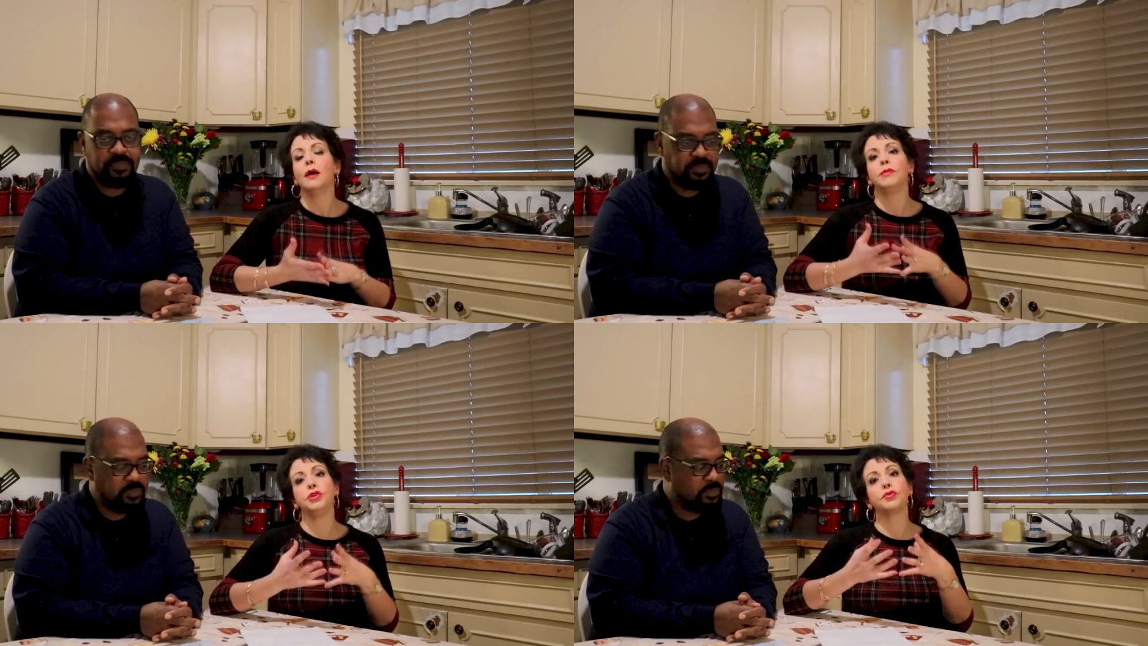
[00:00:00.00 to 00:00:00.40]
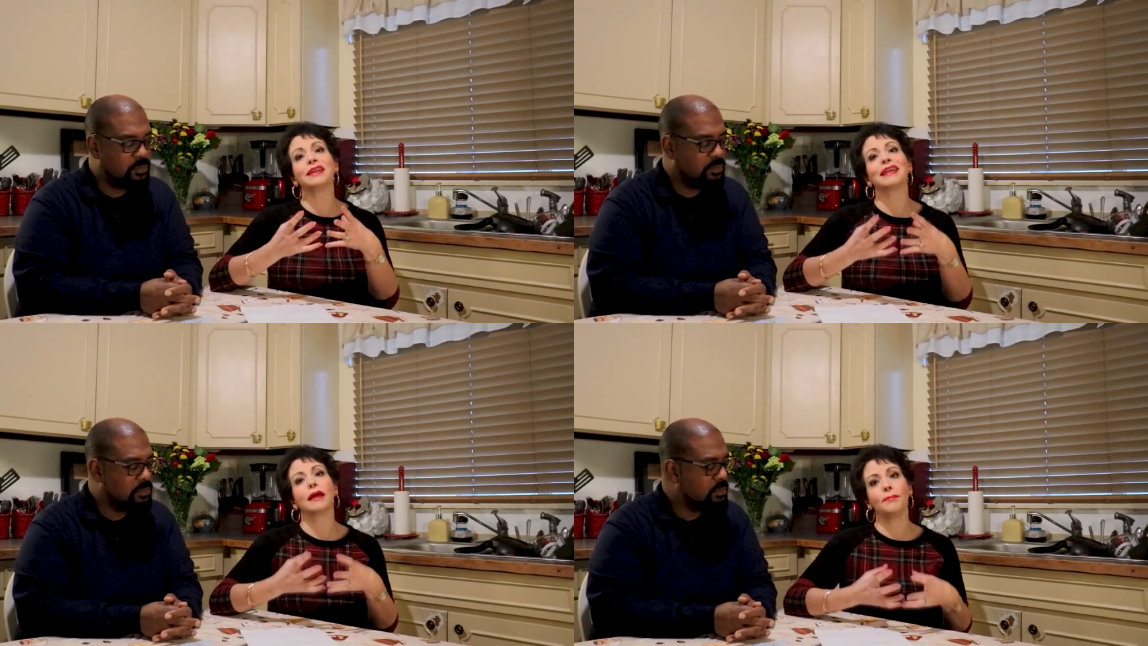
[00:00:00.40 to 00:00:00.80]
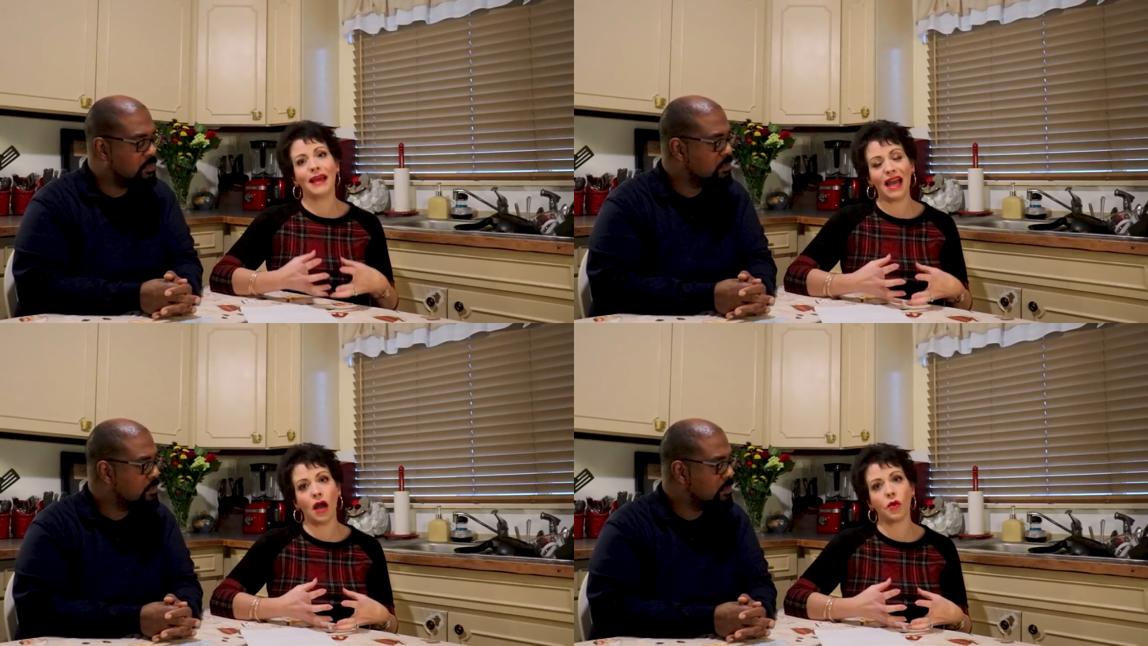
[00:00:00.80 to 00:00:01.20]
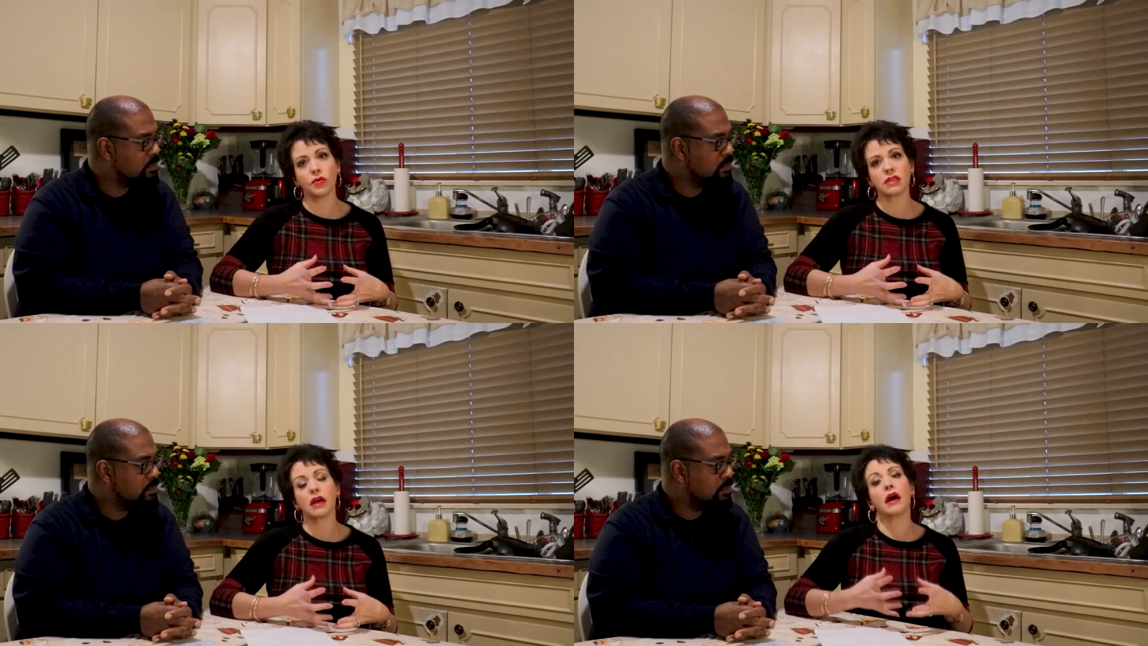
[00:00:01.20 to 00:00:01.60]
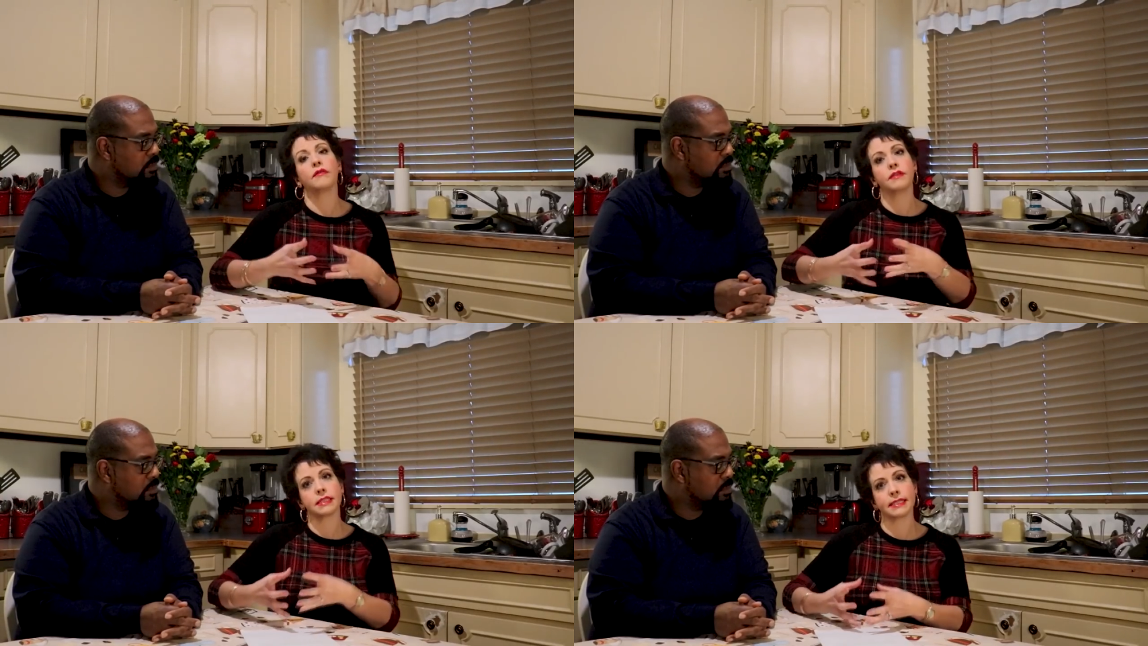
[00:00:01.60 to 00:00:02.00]
Speaker 1: But you can get a pound
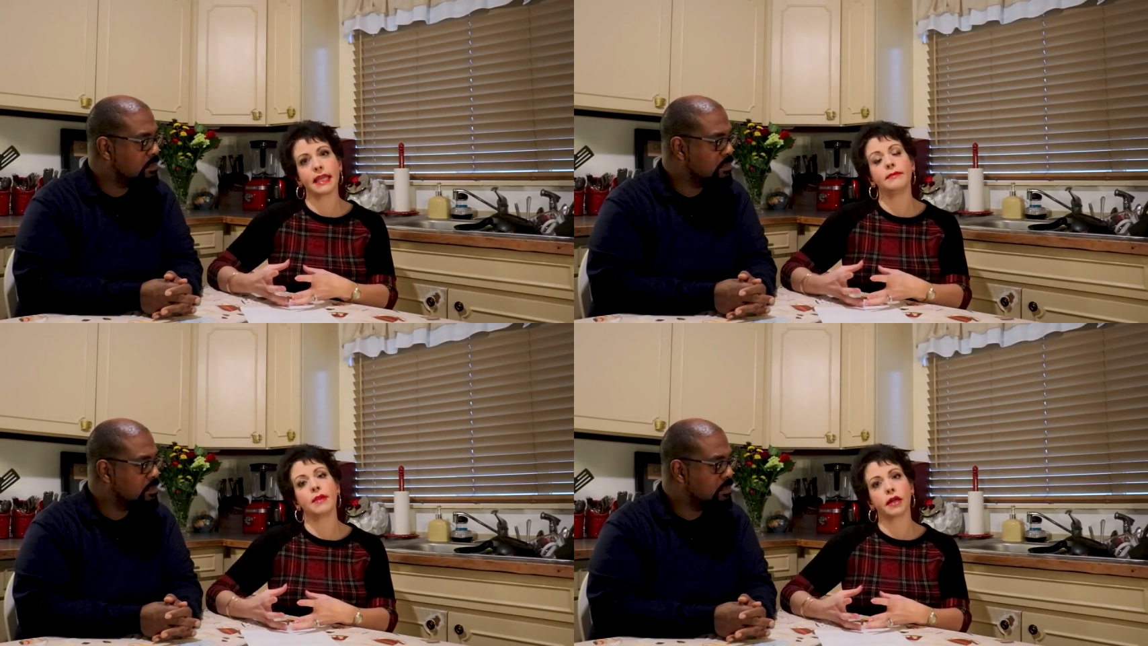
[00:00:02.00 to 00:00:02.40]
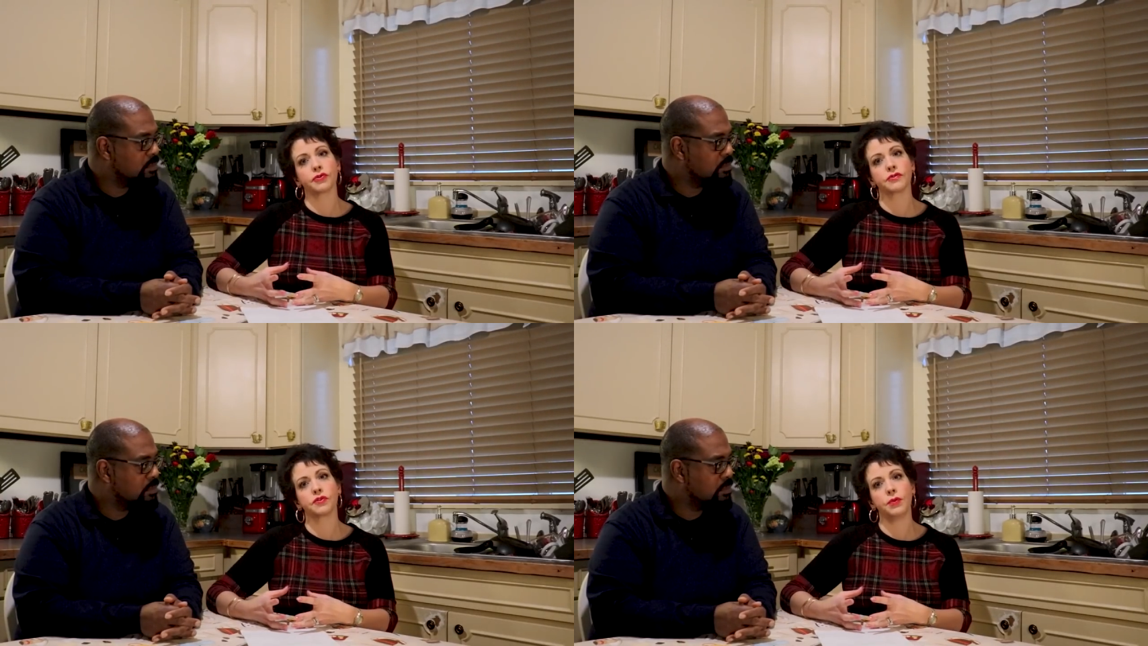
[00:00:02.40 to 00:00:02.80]
of the same natural